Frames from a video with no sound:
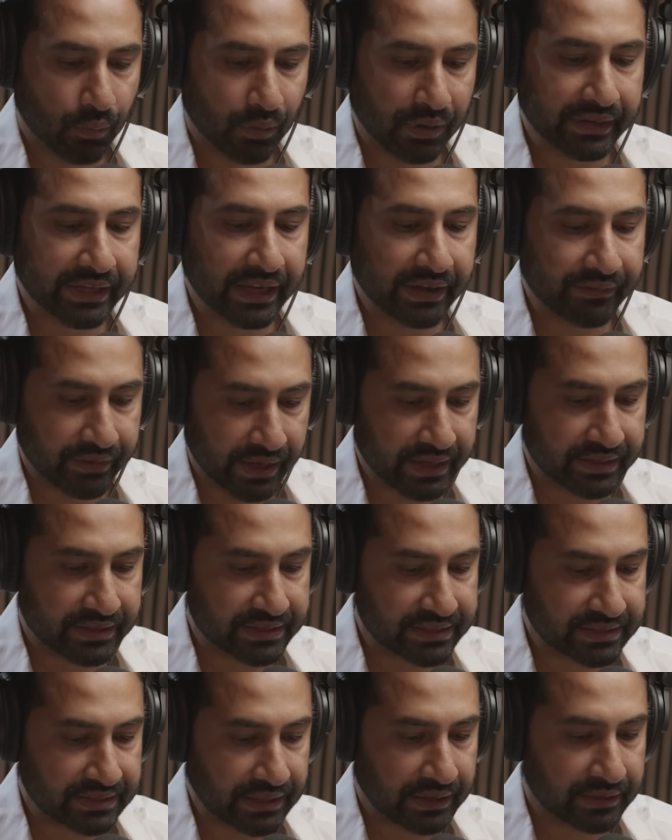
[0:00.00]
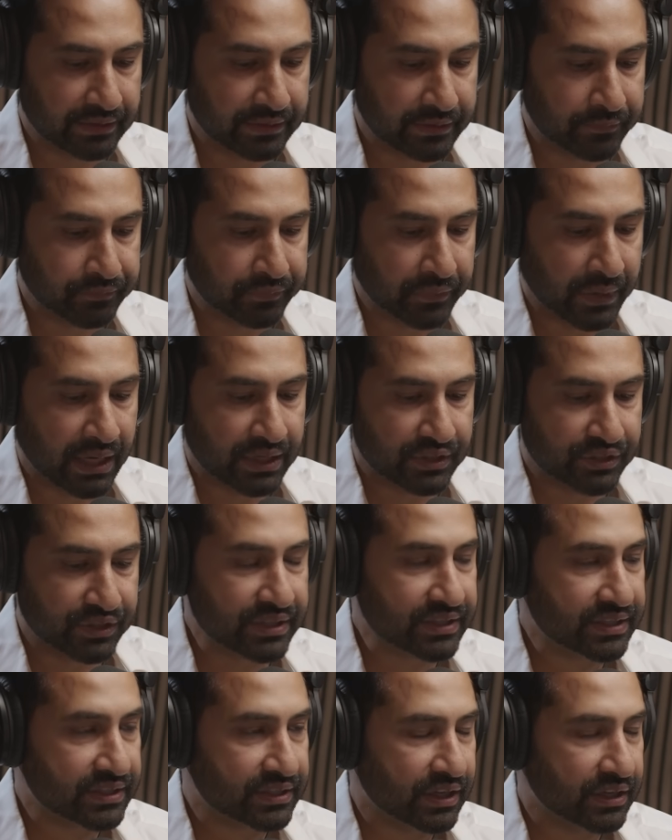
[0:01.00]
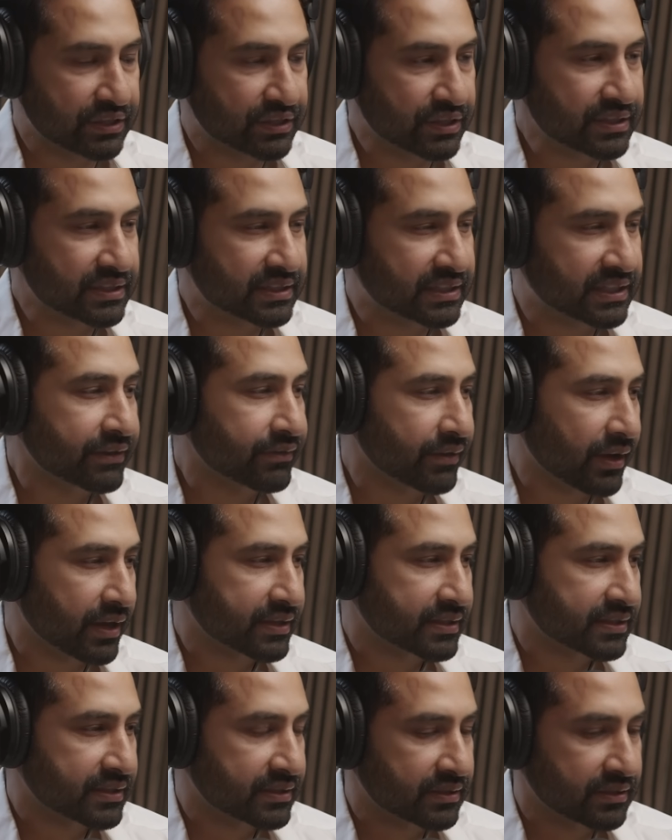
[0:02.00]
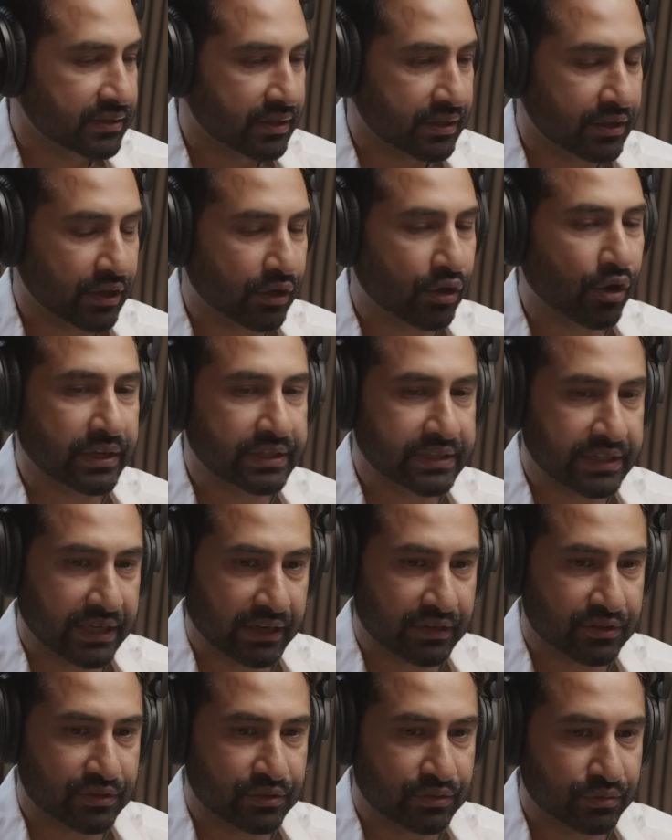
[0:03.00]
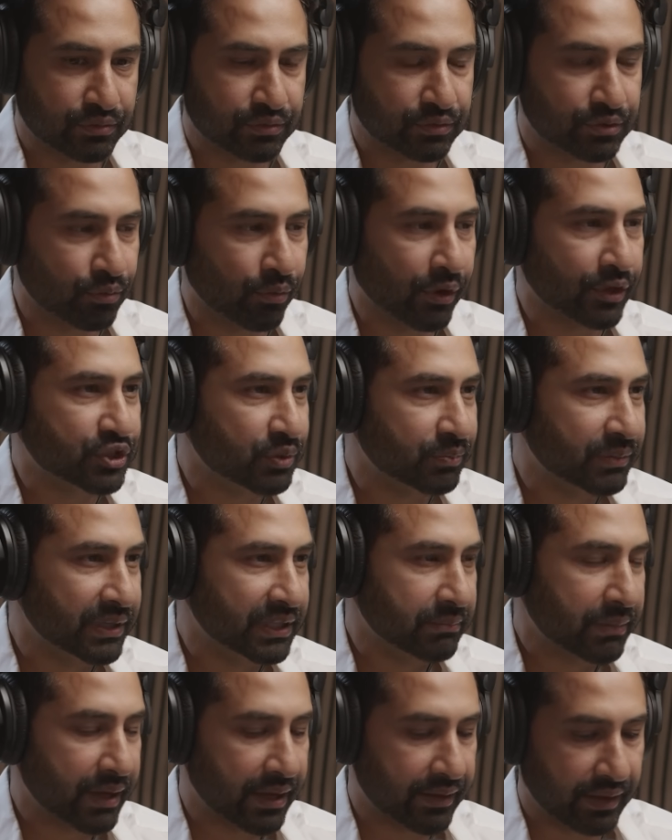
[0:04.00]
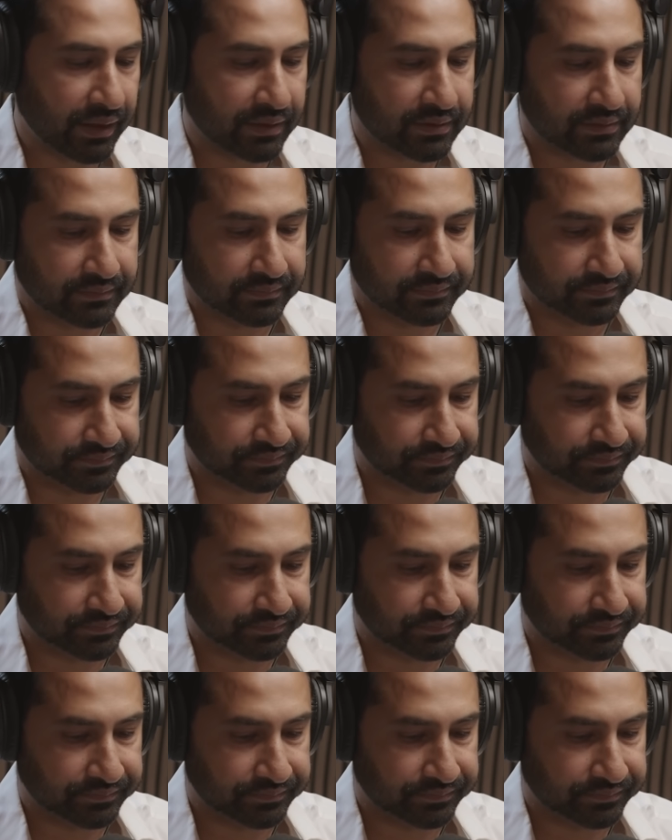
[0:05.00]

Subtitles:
will never understand." Just give us the context to what you mean by that.